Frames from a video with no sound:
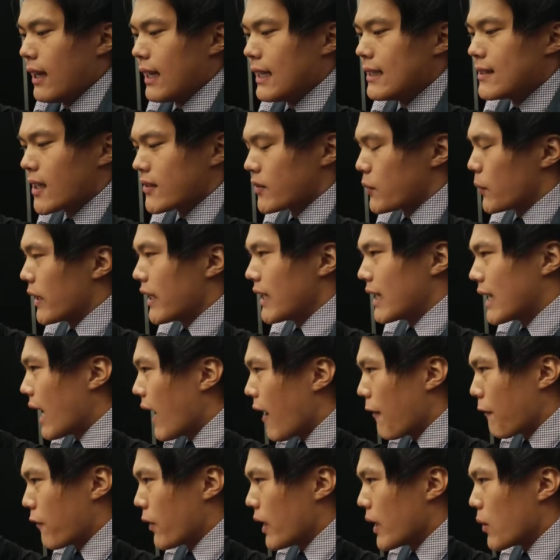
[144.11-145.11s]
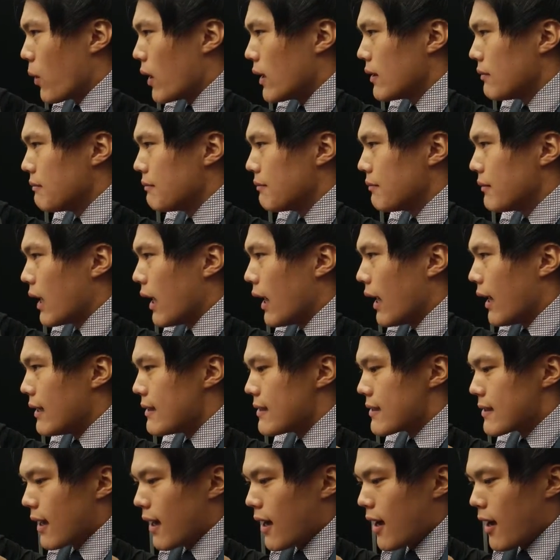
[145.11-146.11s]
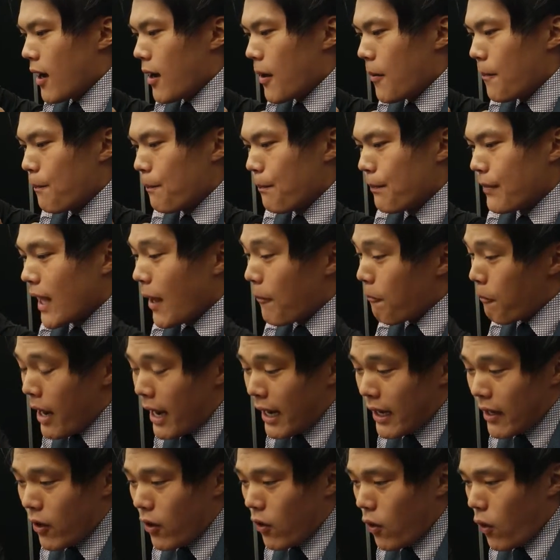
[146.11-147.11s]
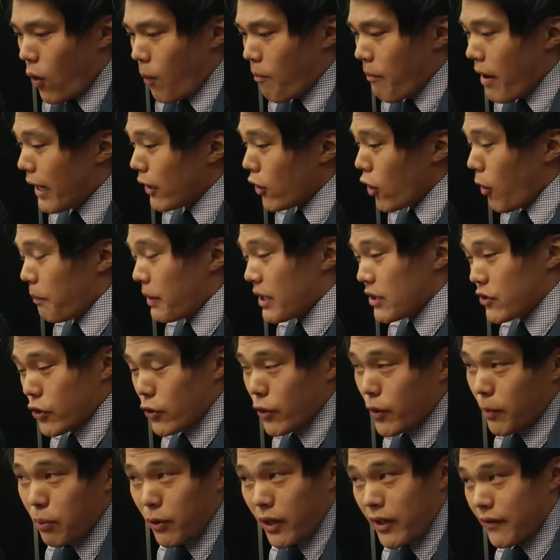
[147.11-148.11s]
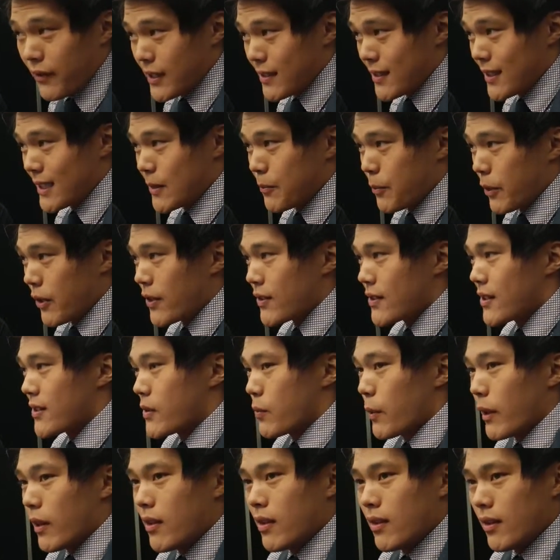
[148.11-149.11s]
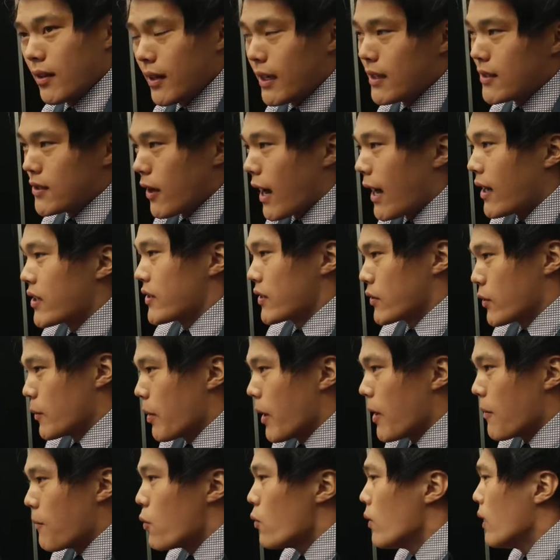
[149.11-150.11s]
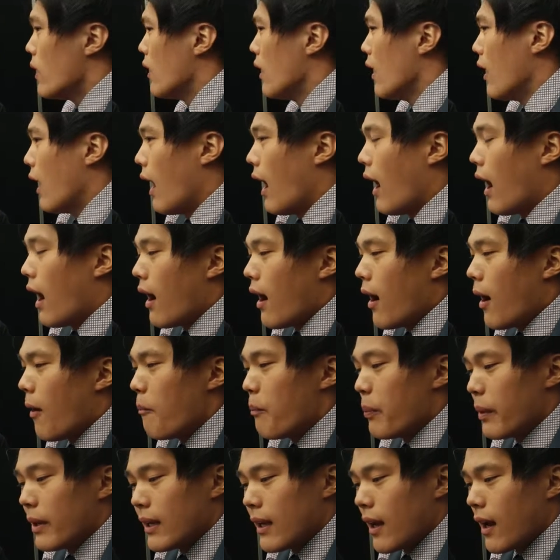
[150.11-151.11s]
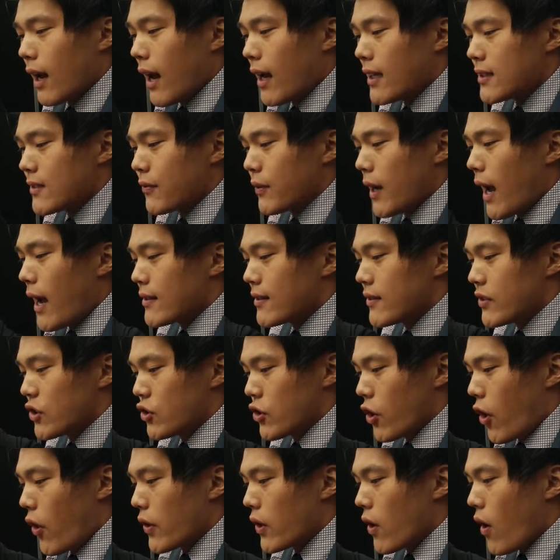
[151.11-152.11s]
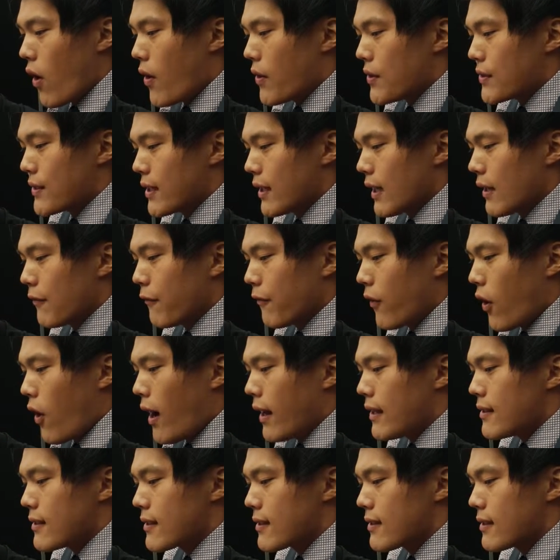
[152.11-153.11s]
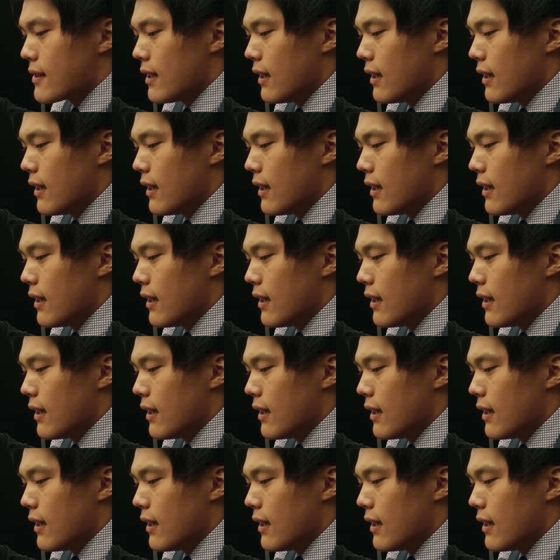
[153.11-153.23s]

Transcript: he doesn't really care for anyone, and um, that may or may not be due to previous experiences with interactions with people. Um, but as, as the show goes, he finds